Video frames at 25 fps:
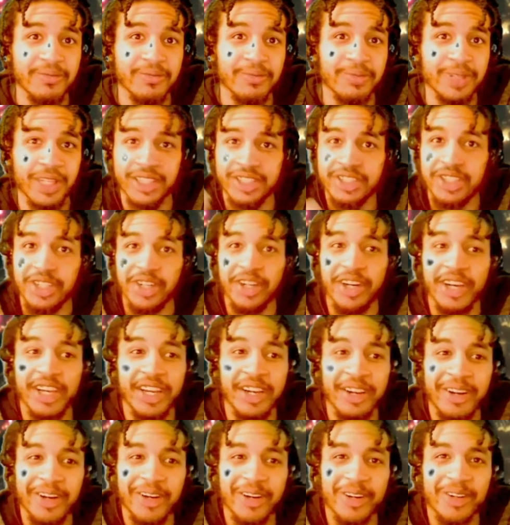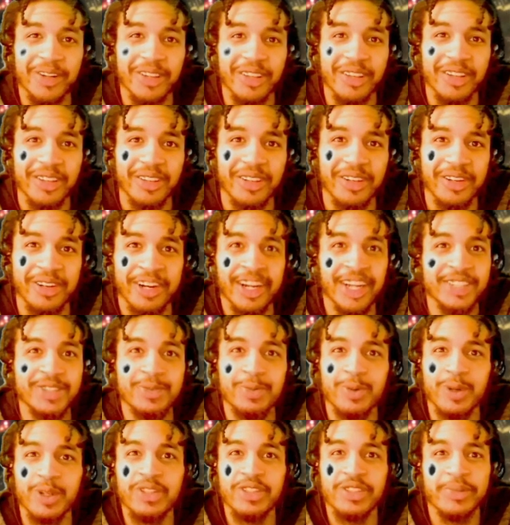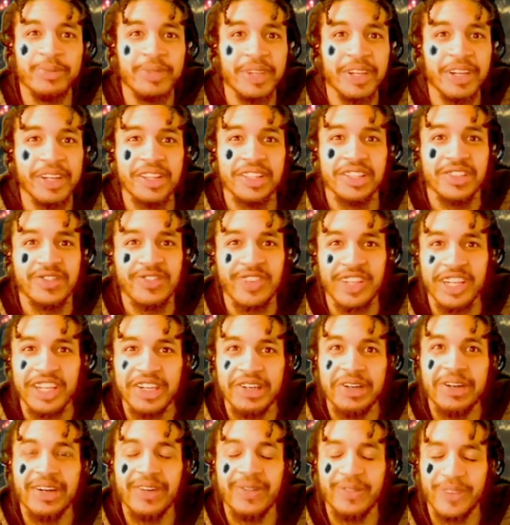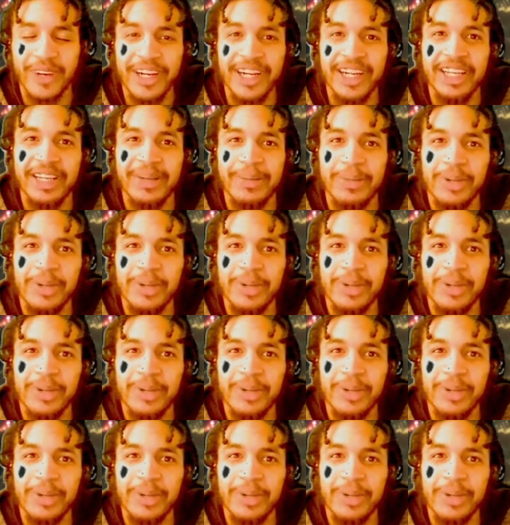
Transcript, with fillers: Plus, you're here early. You're not supposed to be on this video on Friday,